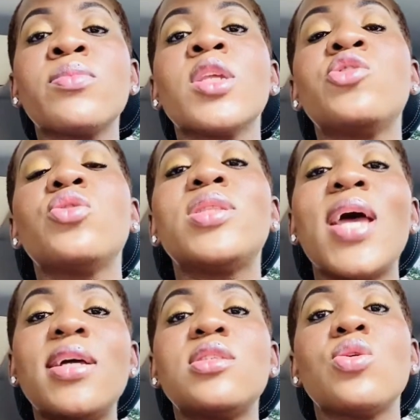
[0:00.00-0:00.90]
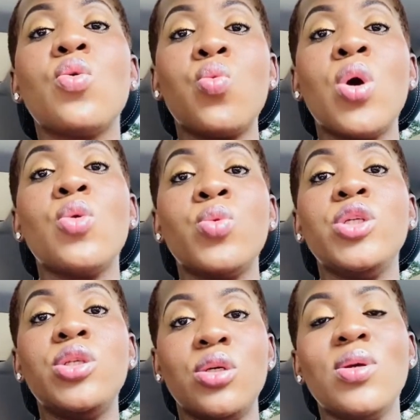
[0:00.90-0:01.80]
So that's what we
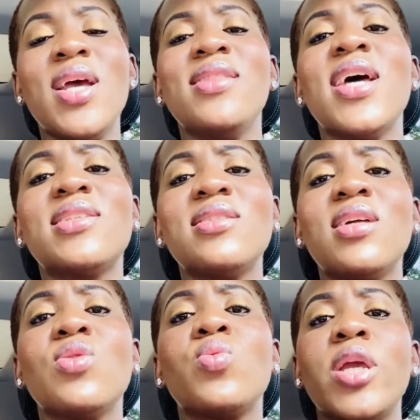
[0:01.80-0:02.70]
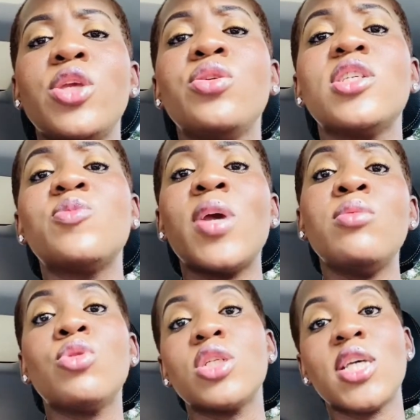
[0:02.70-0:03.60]
do. That's another way you can spend
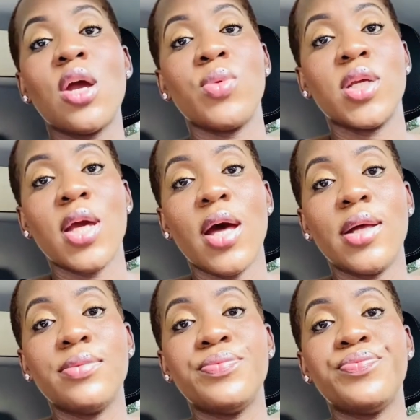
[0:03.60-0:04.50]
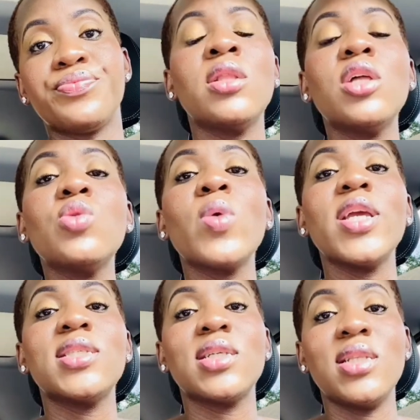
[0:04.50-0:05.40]
more time with God. Another way
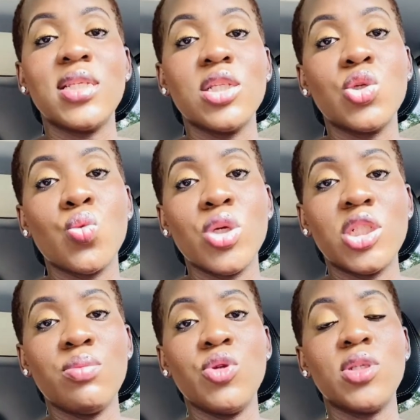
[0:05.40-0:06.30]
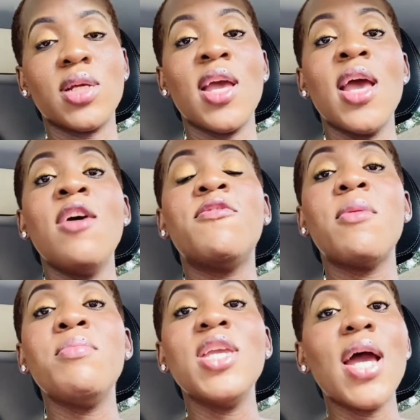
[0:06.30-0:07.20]
is to listen to worship music. For
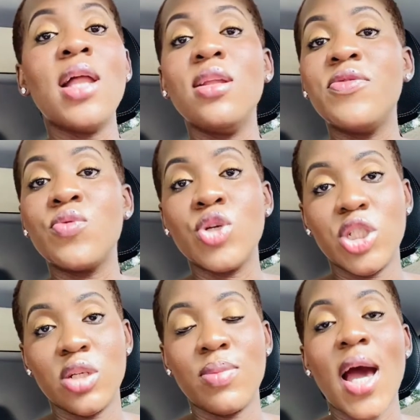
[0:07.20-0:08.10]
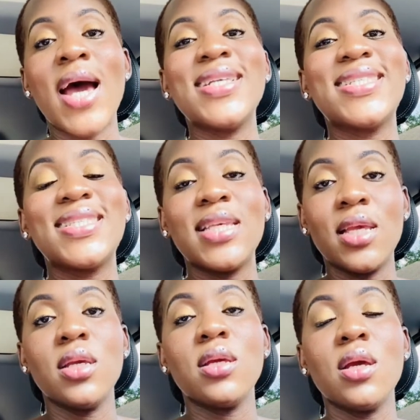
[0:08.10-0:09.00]
me, I love worship. I
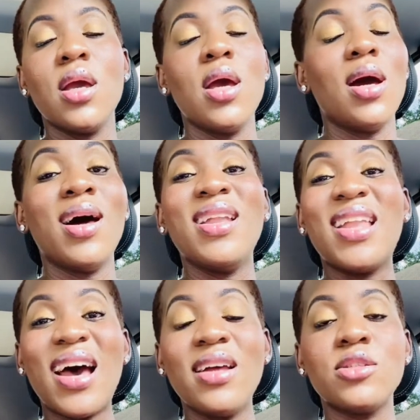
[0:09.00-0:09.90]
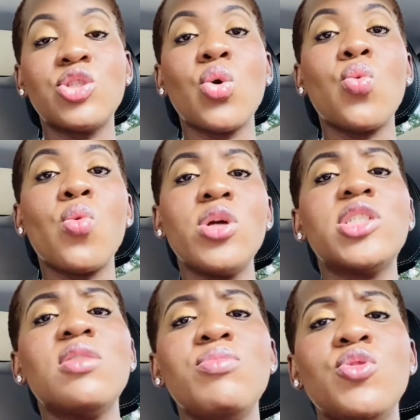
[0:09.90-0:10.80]
sing a lot, so
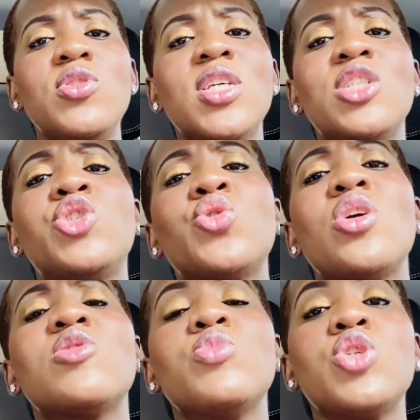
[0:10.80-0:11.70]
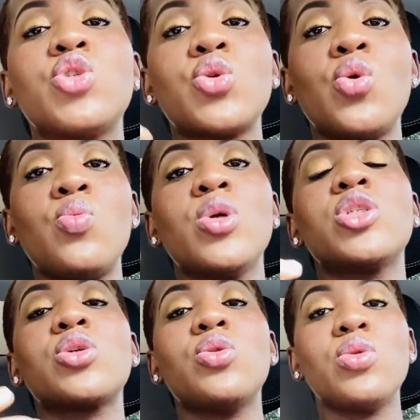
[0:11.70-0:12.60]
worship music draws me so
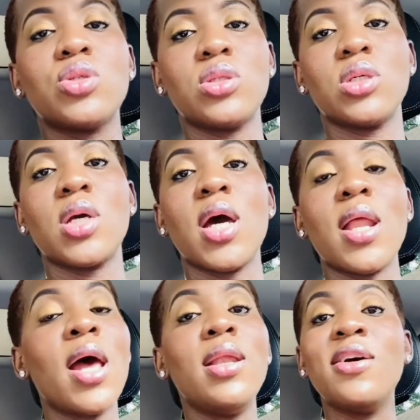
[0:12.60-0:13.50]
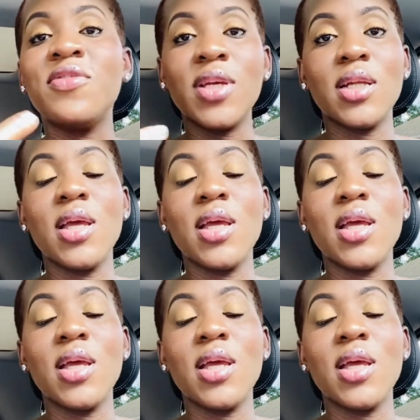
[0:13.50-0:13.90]
much closer to God. I love it.